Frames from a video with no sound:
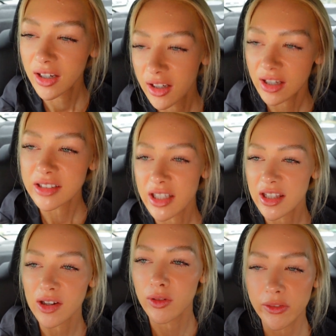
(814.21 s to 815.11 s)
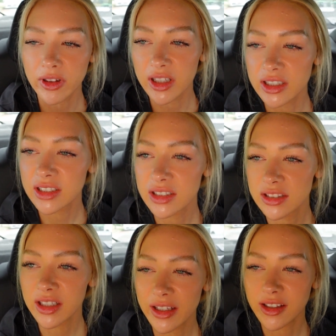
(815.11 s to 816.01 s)
it's the equivalent.
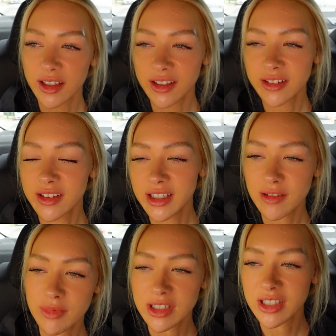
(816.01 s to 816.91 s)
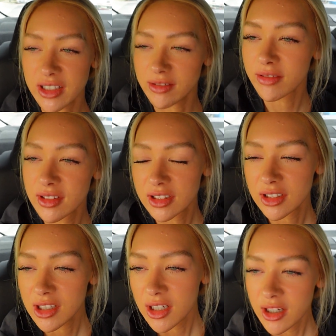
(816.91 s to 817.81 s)
The admission
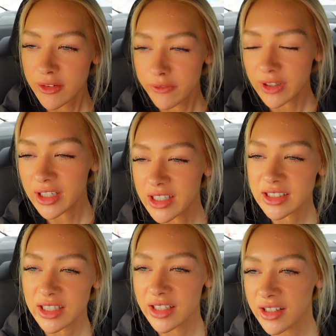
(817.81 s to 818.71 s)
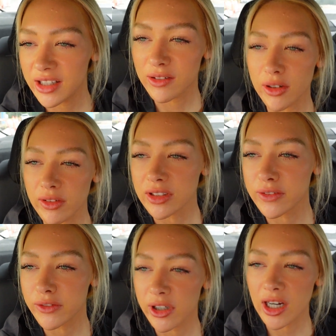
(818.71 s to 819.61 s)
fee is the equivalent
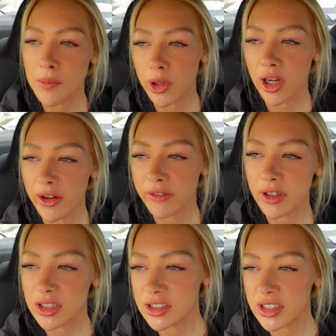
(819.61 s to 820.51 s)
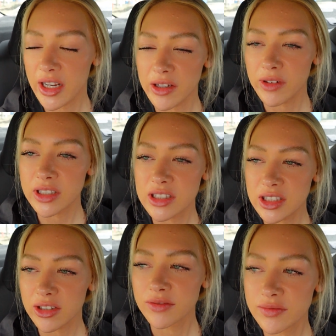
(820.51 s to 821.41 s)
of 4 airport coffees anyways. So